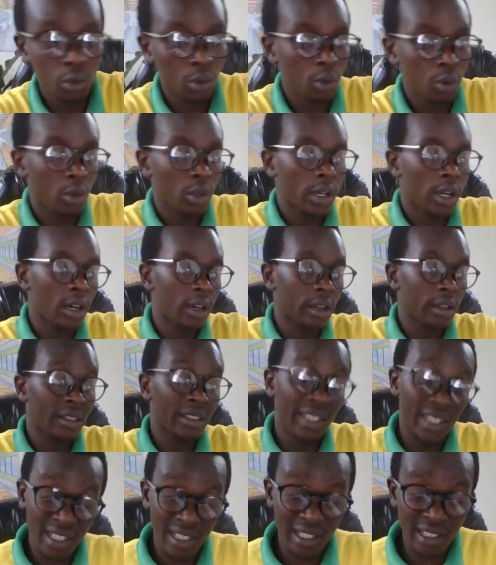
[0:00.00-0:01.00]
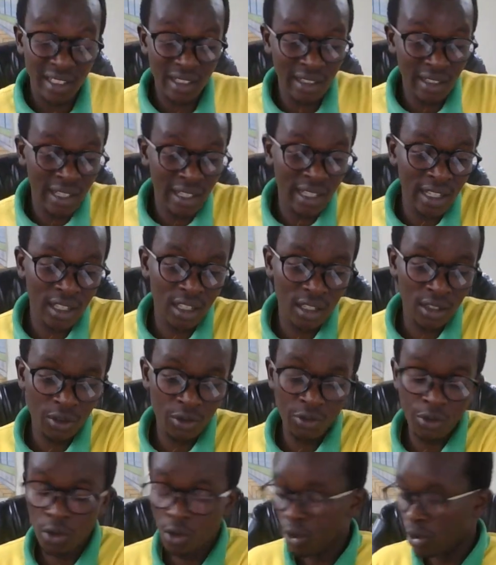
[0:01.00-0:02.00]
to 3D rendering
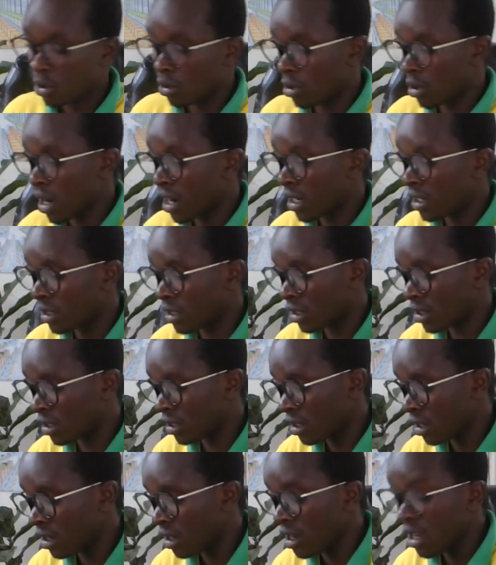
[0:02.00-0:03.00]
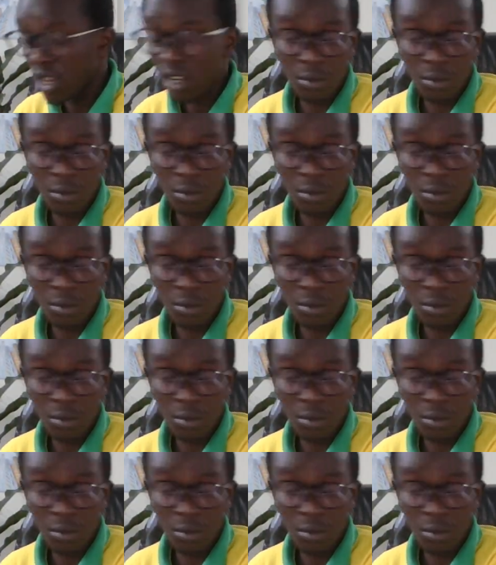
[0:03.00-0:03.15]
for architecture.